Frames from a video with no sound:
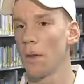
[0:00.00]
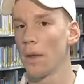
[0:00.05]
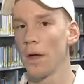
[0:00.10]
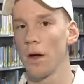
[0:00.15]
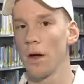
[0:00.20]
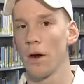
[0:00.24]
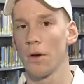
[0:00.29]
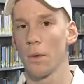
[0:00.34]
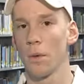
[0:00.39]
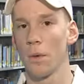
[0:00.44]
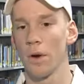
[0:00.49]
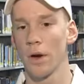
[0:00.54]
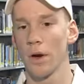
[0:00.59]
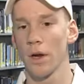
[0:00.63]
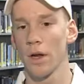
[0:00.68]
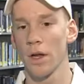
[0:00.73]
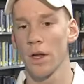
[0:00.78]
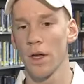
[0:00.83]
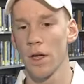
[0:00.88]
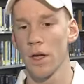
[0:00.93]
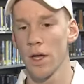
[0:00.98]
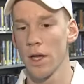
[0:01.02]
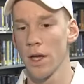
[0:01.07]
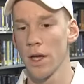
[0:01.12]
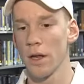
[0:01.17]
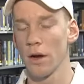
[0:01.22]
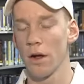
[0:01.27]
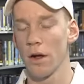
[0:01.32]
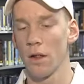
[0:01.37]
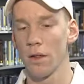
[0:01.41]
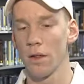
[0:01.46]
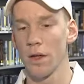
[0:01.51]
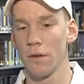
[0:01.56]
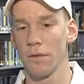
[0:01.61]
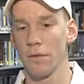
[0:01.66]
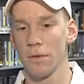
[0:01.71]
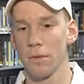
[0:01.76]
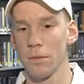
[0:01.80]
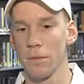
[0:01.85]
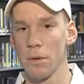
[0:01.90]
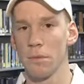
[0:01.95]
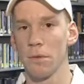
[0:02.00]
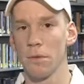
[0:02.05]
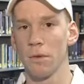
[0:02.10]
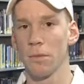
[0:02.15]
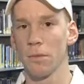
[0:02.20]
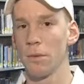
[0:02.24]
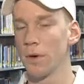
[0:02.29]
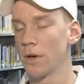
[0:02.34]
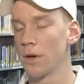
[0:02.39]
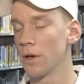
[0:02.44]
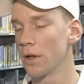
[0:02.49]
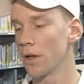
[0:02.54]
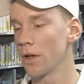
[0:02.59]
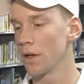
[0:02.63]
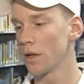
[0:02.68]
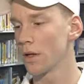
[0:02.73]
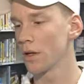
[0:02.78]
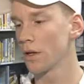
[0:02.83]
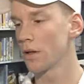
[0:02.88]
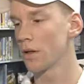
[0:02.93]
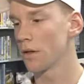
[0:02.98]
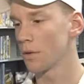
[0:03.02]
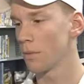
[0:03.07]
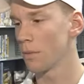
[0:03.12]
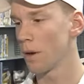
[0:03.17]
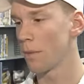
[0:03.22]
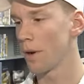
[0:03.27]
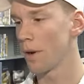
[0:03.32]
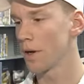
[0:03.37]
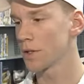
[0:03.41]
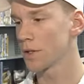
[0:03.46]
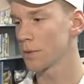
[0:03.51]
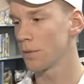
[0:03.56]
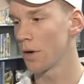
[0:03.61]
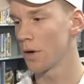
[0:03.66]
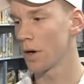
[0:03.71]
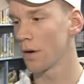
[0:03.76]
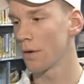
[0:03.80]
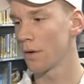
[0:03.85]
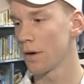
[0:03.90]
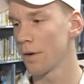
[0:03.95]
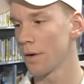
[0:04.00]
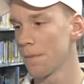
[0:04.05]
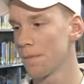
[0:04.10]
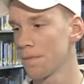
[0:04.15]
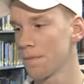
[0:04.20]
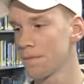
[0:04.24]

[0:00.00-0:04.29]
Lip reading: all that hard work and all the effort that people have put into my basketball career.